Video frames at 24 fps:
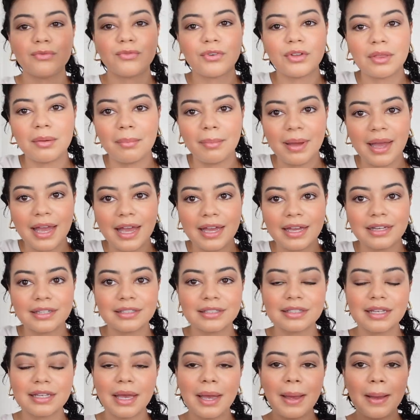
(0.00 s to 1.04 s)
for the
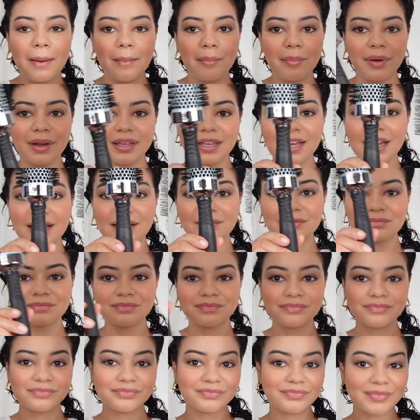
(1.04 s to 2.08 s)
bangs but yeah
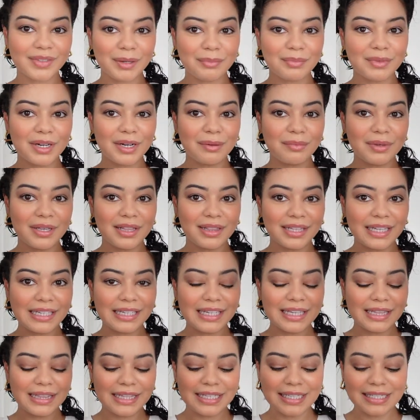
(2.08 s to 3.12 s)
i'm going to be
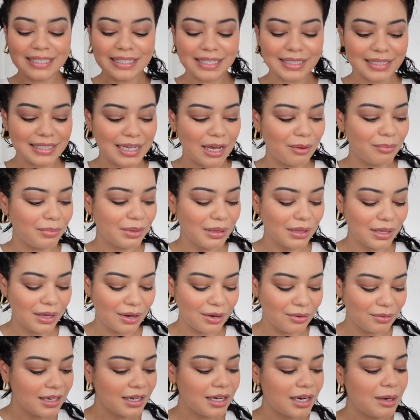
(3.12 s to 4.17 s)
linking these down below
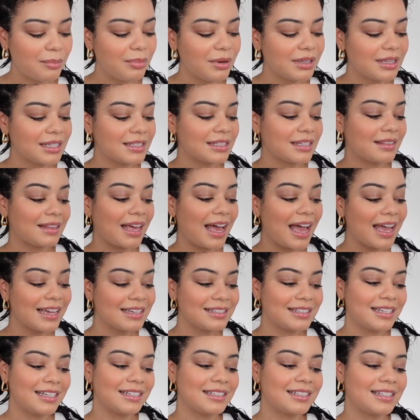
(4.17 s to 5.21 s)
i'm going to put this in the
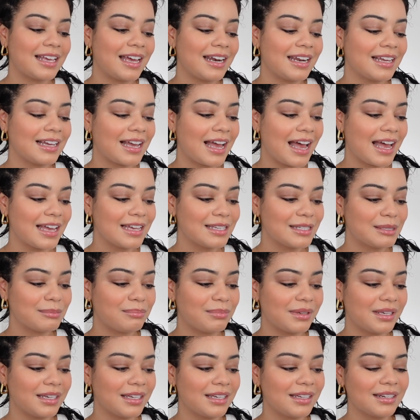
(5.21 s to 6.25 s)
highest heat setting highest
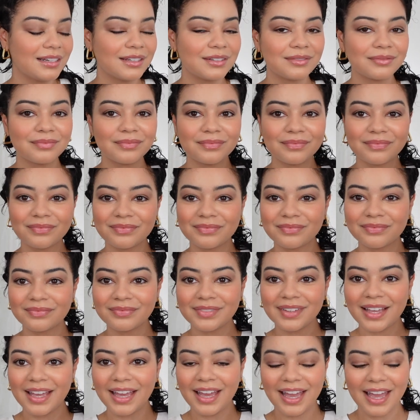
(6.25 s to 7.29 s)
speed
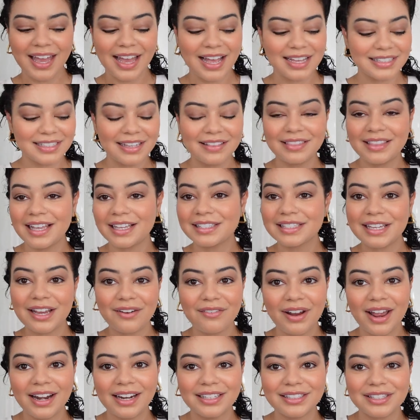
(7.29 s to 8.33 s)
and let's get
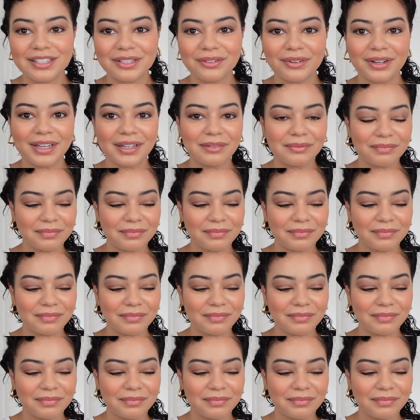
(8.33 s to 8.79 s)
right into it